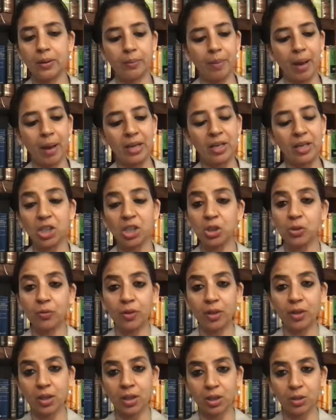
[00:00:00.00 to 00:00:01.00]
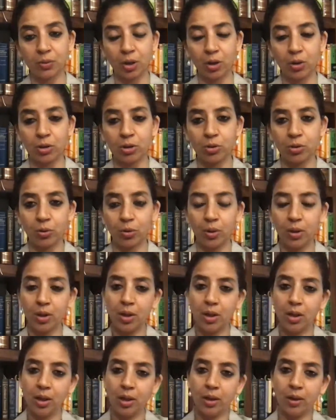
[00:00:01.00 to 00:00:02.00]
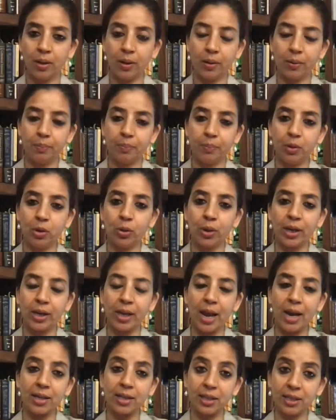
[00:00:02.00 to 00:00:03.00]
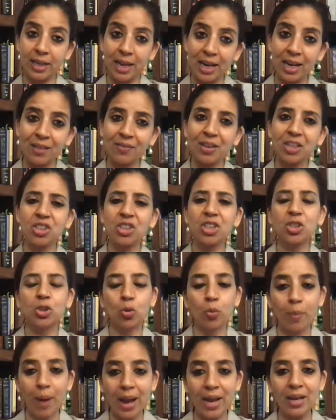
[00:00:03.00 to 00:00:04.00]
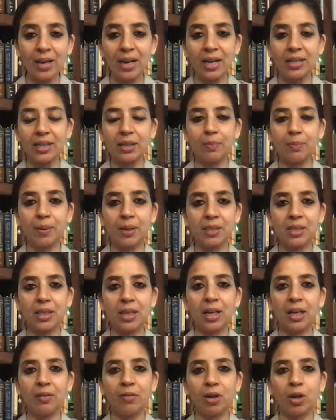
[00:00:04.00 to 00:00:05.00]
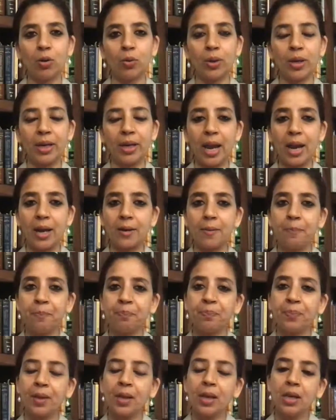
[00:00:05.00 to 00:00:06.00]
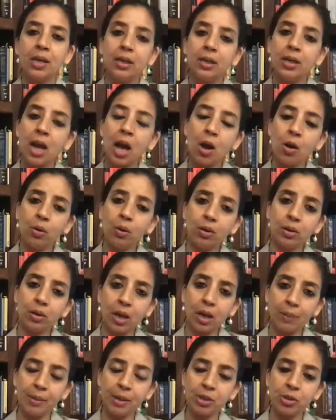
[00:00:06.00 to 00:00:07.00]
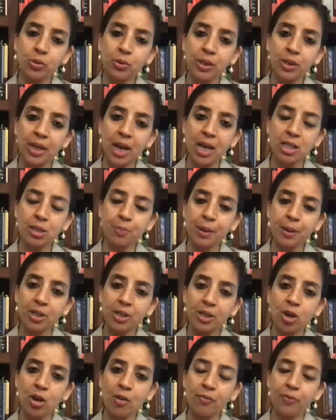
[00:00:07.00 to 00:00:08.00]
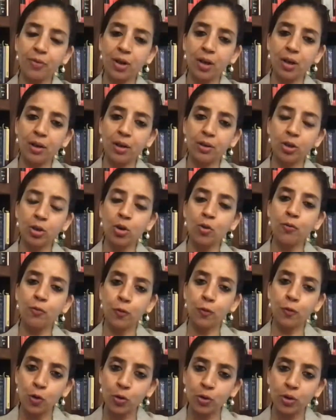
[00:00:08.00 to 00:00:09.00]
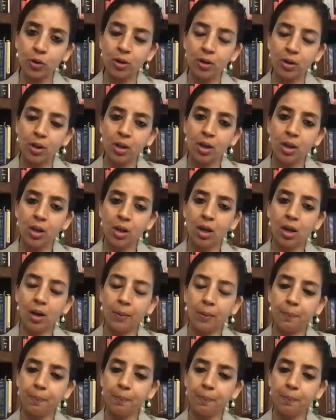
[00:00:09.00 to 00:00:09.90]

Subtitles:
migration workers were also looking at. The daily wagers who migrated basically were looking at. Now, coming to the aspect of food, uh,